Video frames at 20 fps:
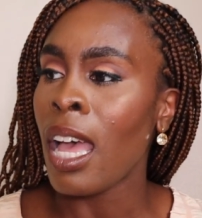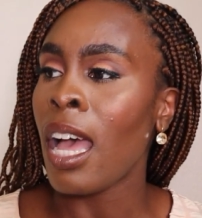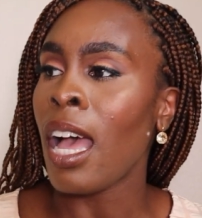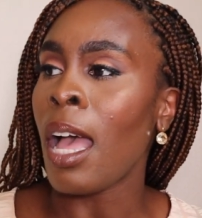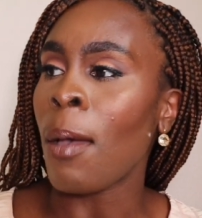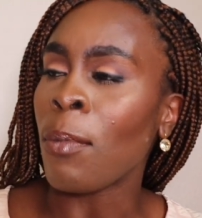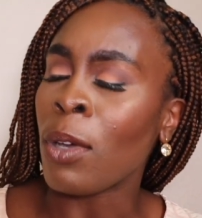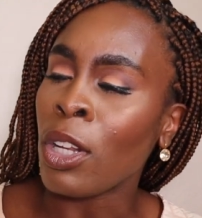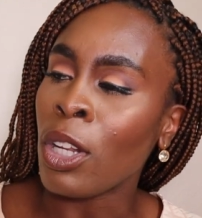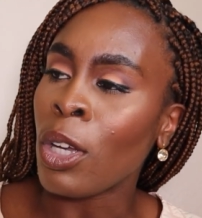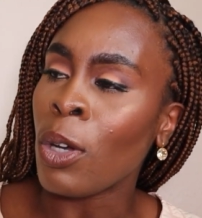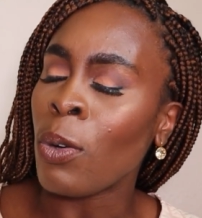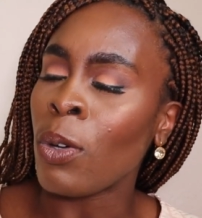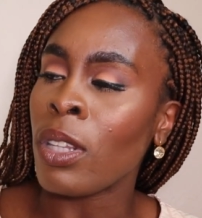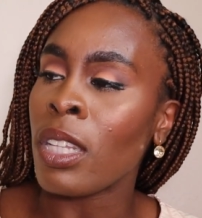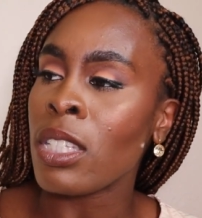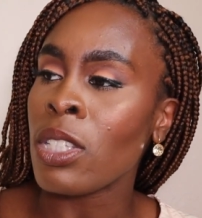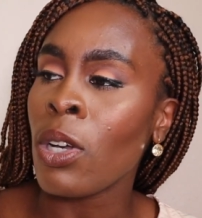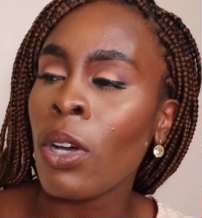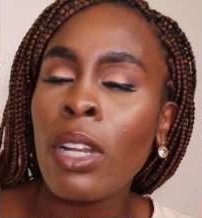I'm gonna go on
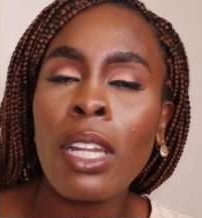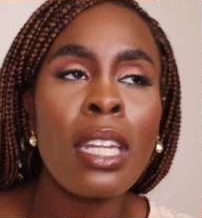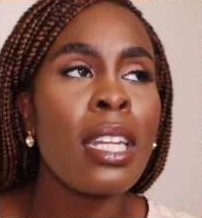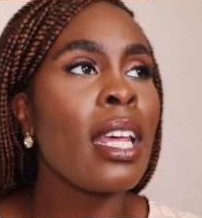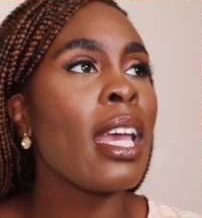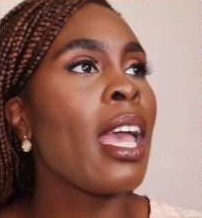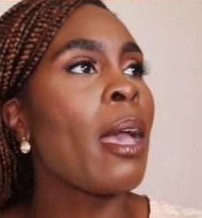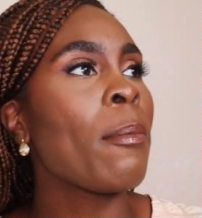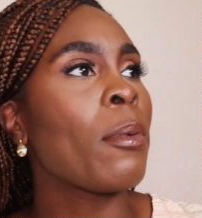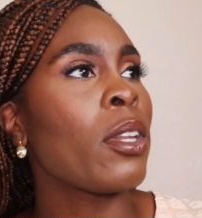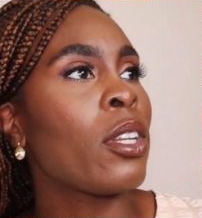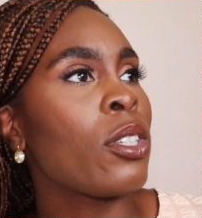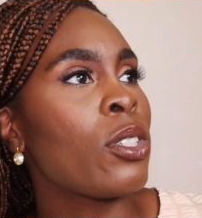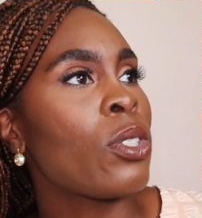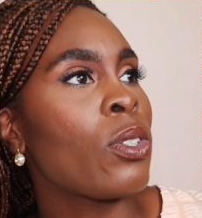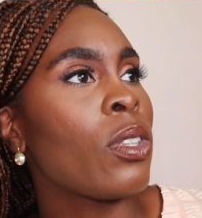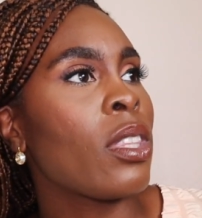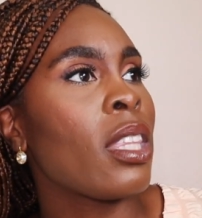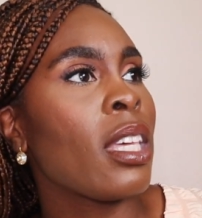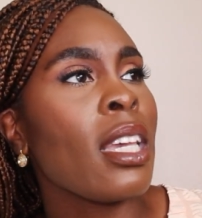this holiday, I'm gonna
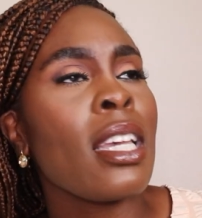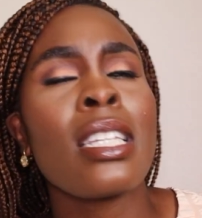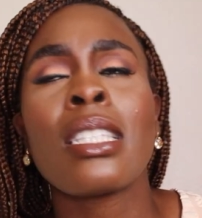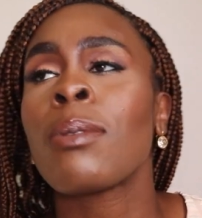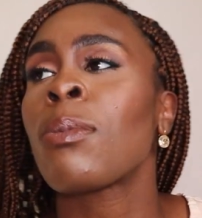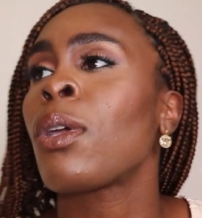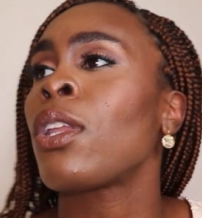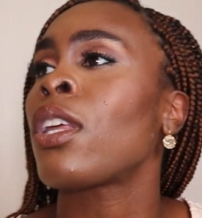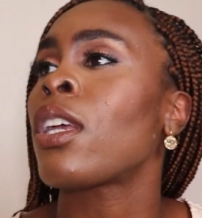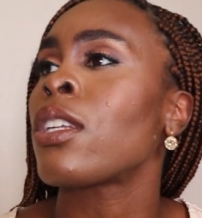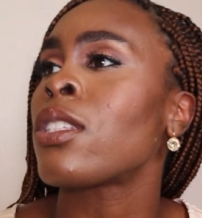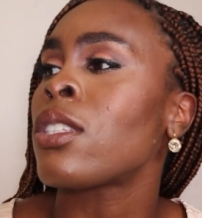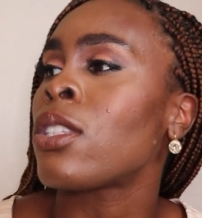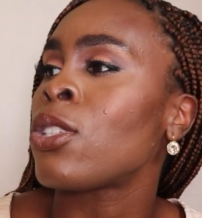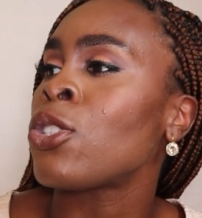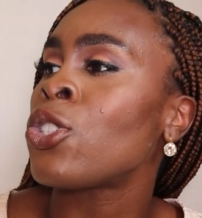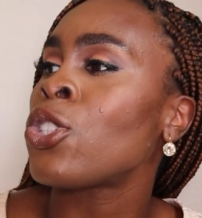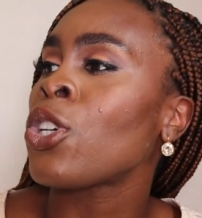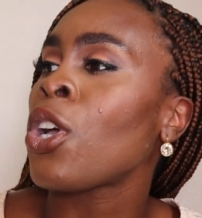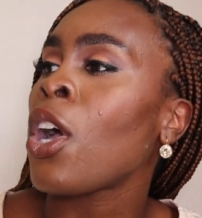do this, I'm gonna get to
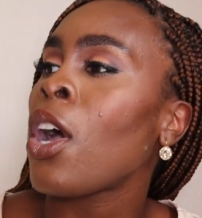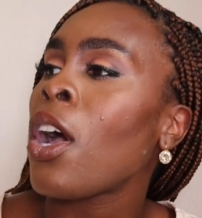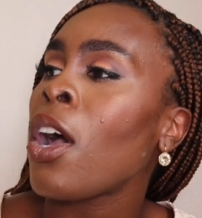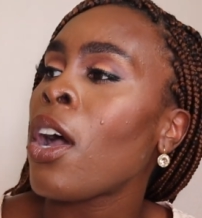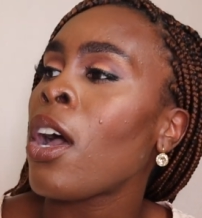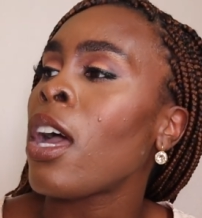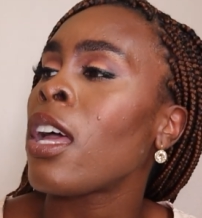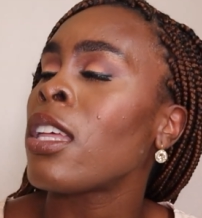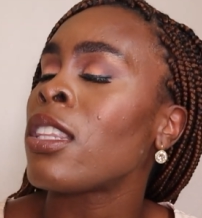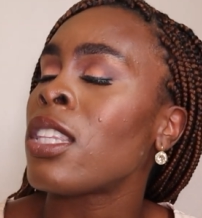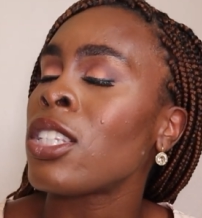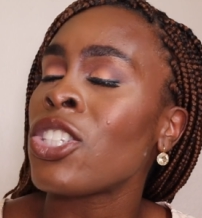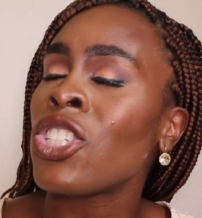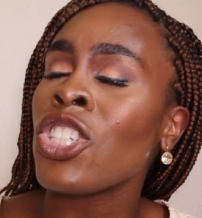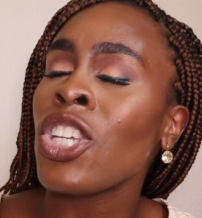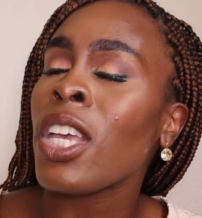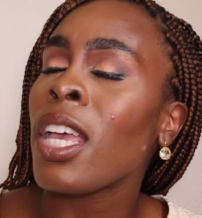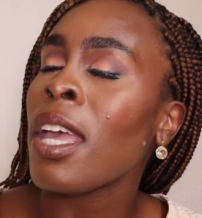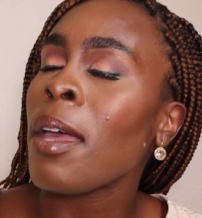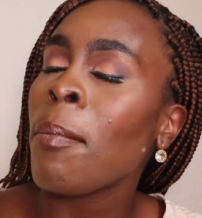the
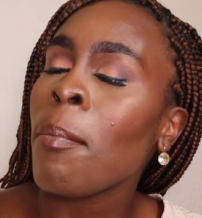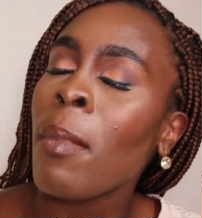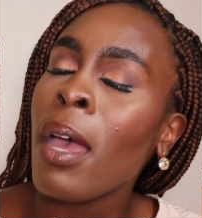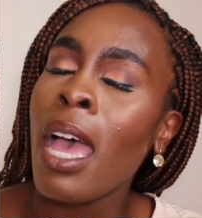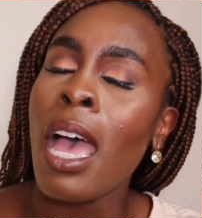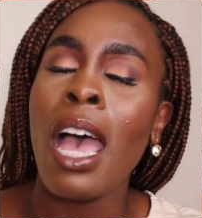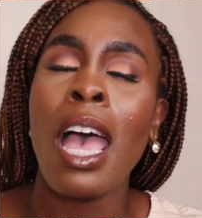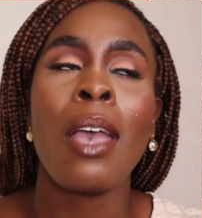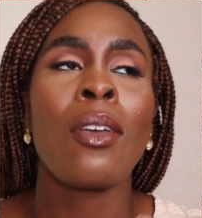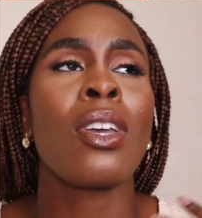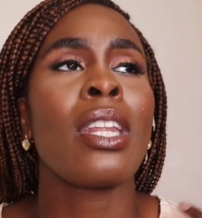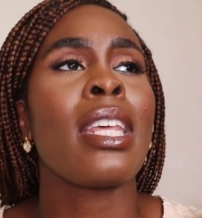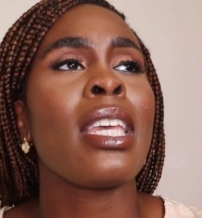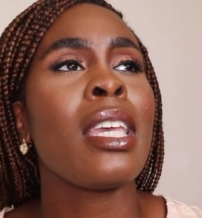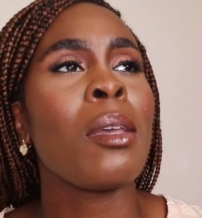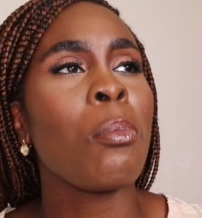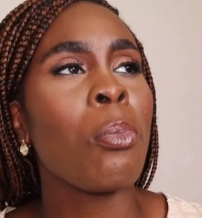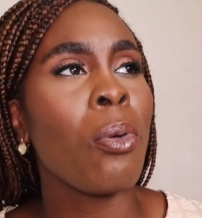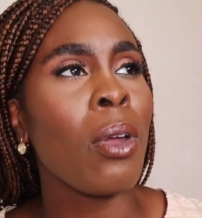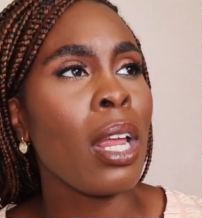gym, I'm gonna
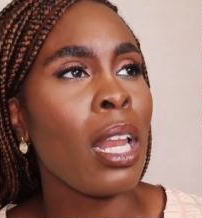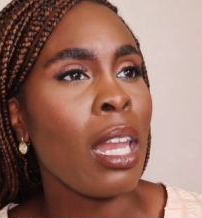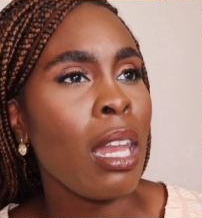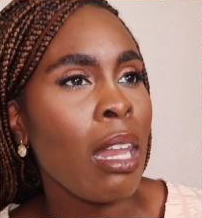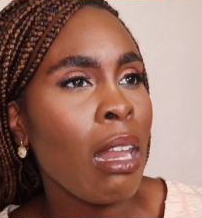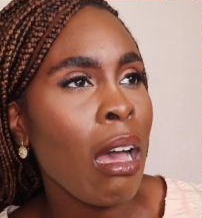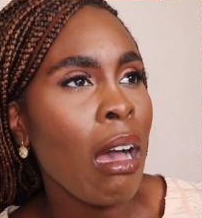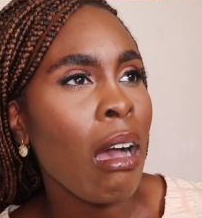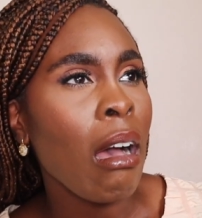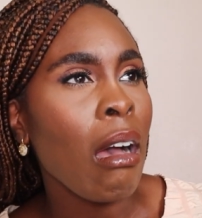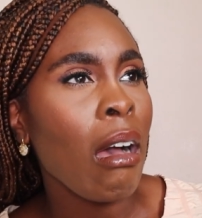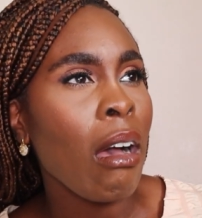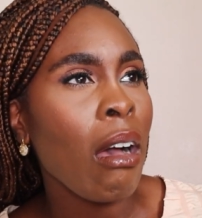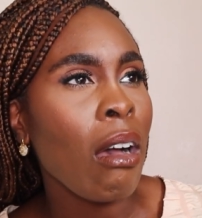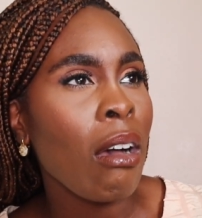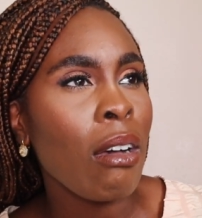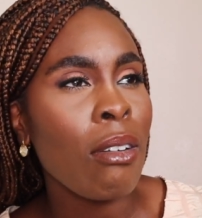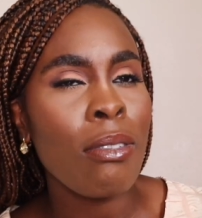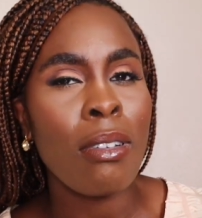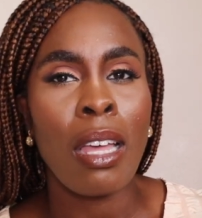eat, pray,
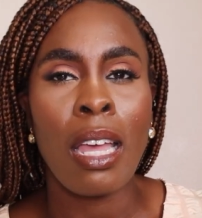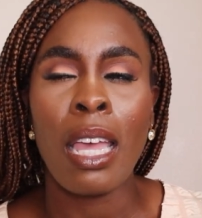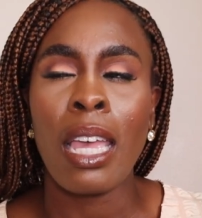love.